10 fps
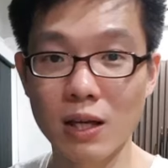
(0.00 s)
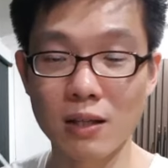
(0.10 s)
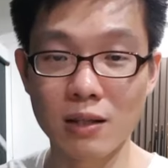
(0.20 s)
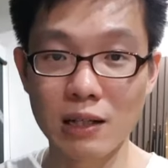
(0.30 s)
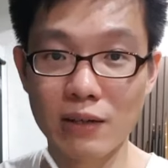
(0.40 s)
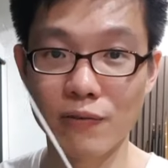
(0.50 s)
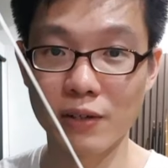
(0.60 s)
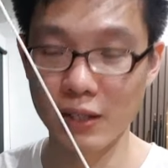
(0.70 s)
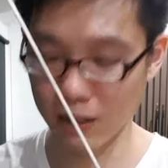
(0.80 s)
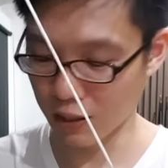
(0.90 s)
and deliver
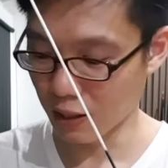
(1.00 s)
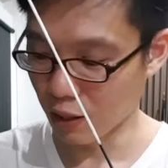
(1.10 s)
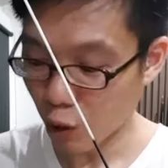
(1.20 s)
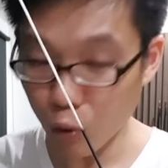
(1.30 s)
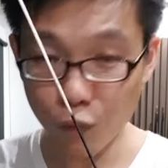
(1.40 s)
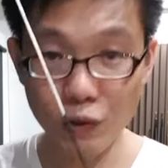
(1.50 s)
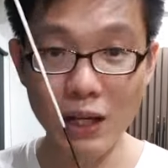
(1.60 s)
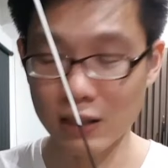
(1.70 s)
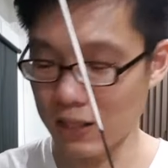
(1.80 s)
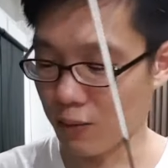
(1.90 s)
it. Hopefully
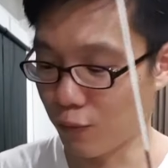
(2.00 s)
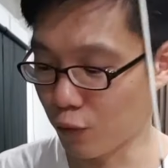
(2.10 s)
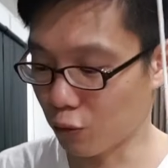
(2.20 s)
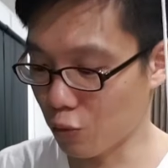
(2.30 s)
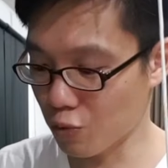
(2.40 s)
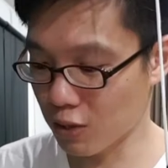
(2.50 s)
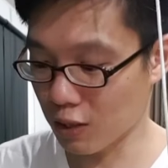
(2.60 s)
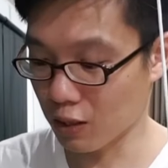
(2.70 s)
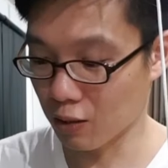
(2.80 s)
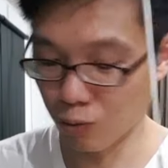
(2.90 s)
I take some photos and